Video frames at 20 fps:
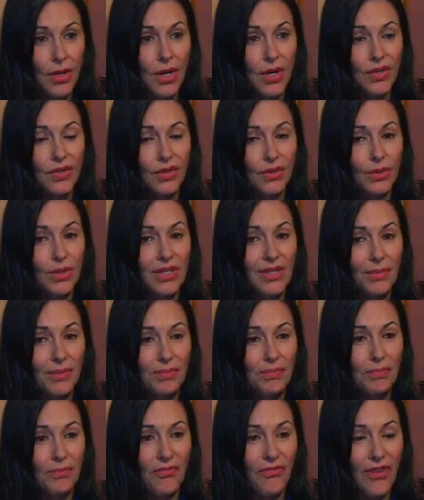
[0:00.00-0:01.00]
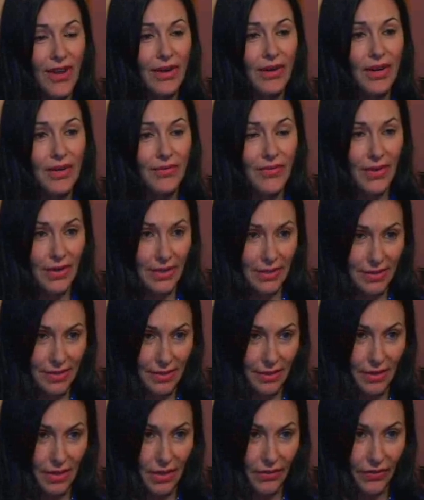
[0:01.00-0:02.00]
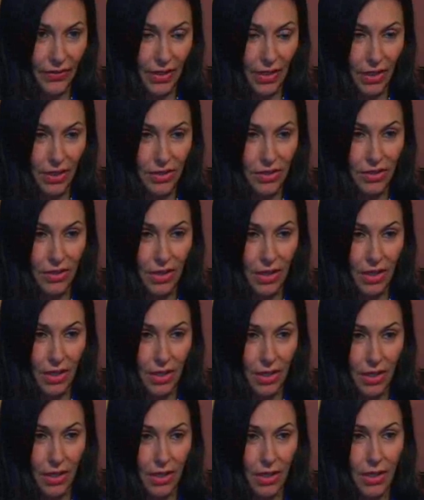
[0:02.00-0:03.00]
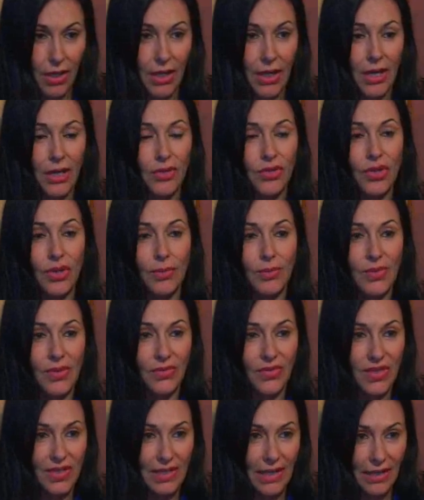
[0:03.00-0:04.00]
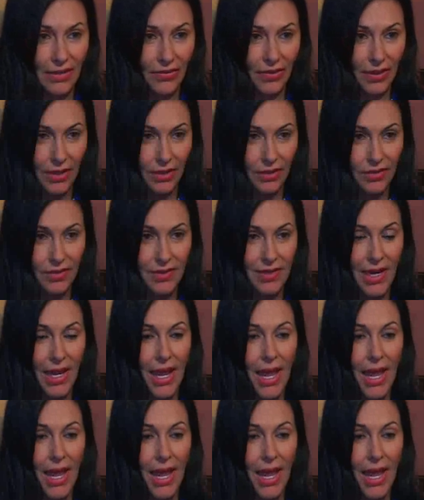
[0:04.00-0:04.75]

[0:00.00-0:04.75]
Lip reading: So it's very, very significant in terms of savings.